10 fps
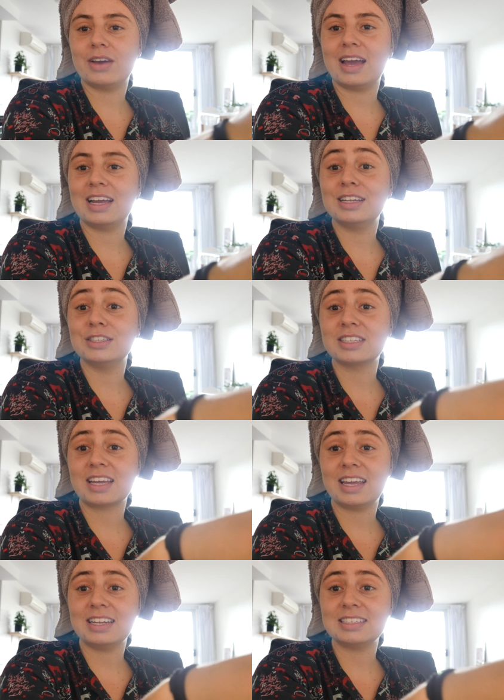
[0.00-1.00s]
a
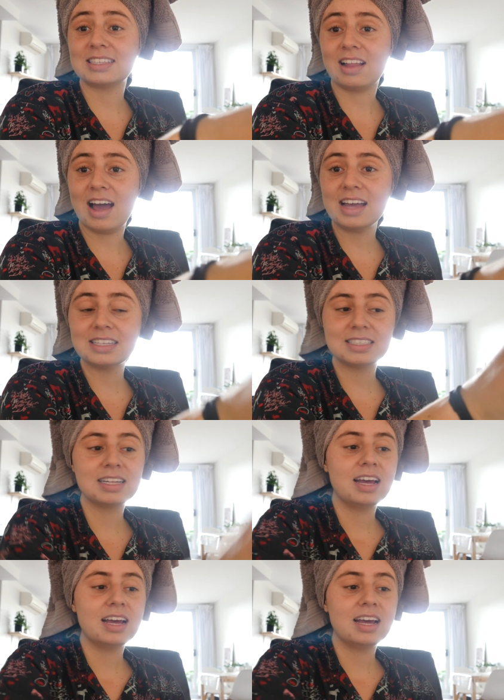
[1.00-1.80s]
zucchini slice.